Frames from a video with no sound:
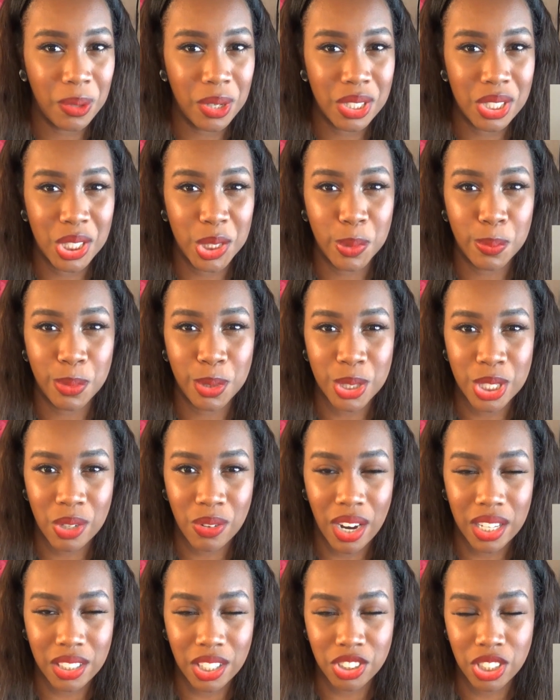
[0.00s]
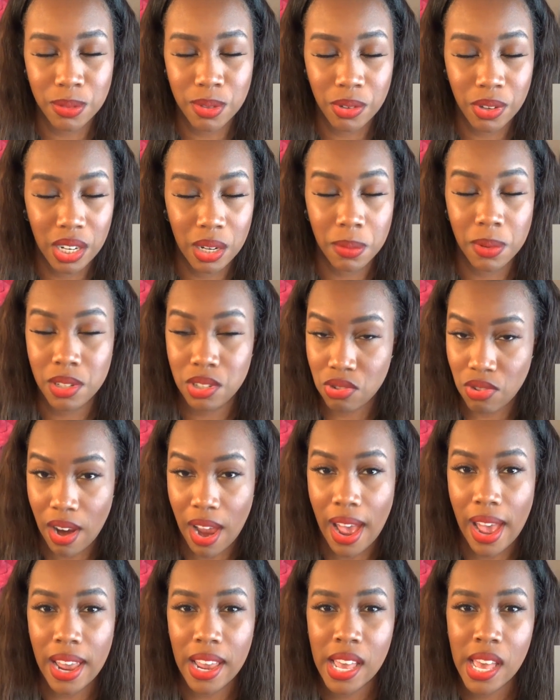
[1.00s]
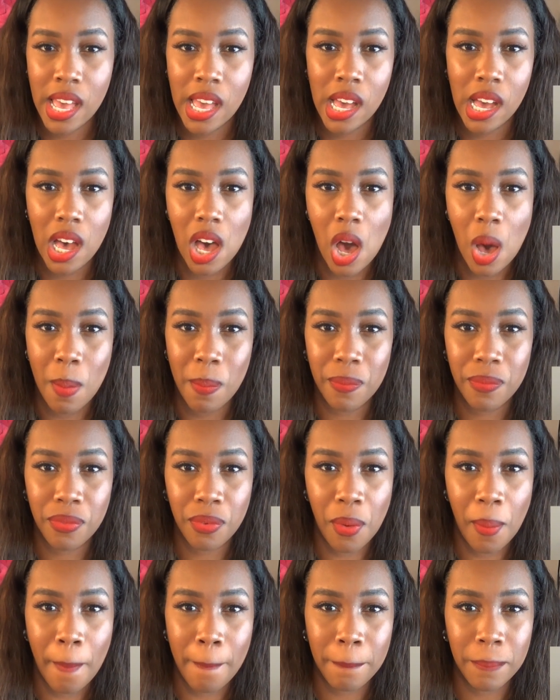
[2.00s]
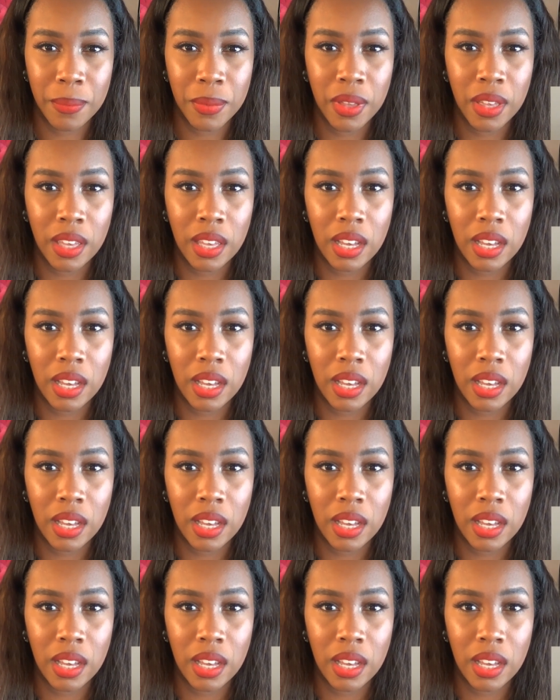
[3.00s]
want to moisturize because your lips are going to be dry from